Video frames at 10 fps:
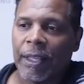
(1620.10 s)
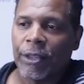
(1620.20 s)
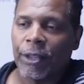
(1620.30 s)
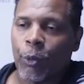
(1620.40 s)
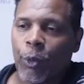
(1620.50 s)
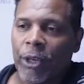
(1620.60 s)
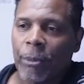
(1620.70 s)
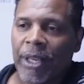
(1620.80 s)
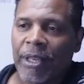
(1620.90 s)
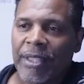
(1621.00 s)
They're weaker
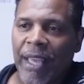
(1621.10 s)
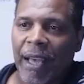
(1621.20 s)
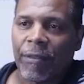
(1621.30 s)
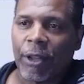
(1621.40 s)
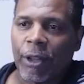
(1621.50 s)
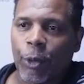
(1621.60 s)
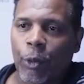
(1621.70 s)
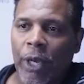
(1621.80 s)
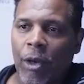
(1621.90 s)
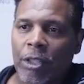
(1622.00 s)
because they have a little
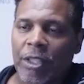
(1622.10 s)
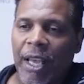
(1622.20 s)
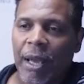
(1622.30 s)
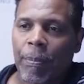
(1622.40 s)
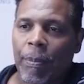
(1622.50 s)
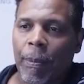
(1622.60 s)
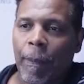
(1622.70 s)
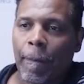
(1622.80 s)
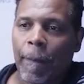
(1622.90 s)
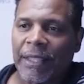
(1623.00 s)
wick on top,
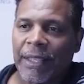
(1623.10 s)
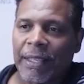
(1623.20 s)
but then